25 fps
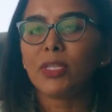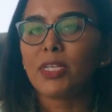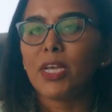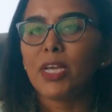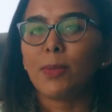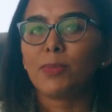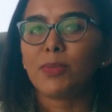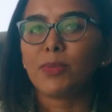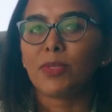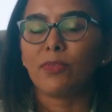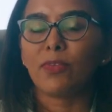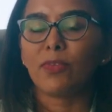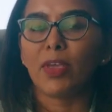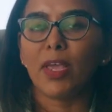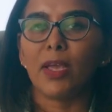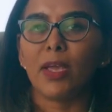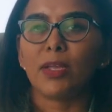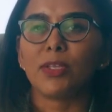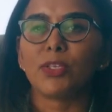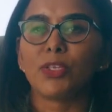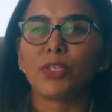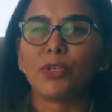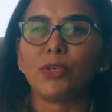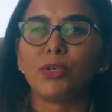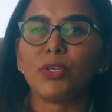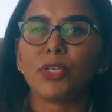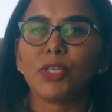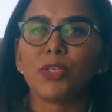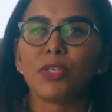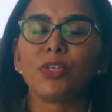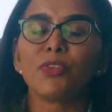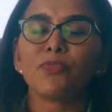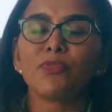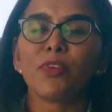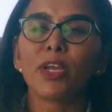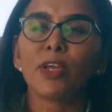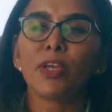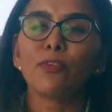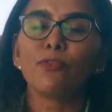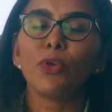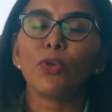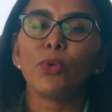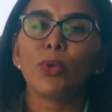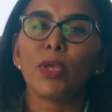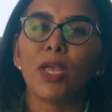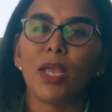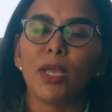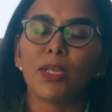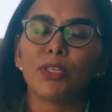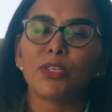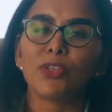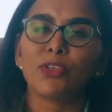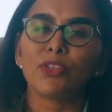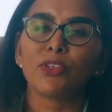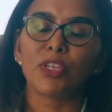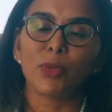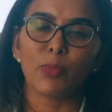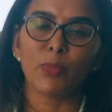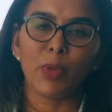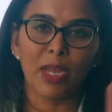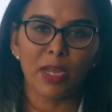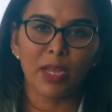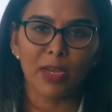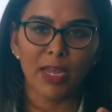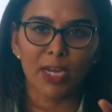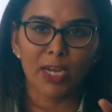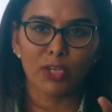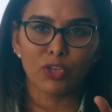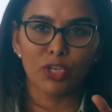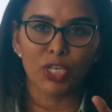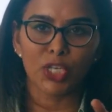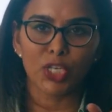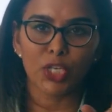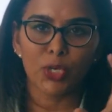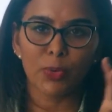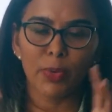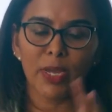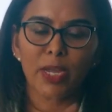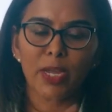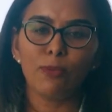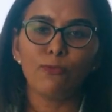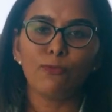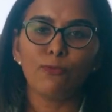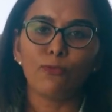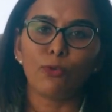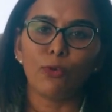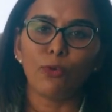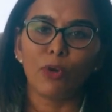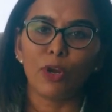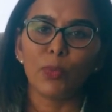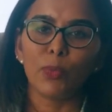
types of cancers. There's very few cancers that we can actually screen for,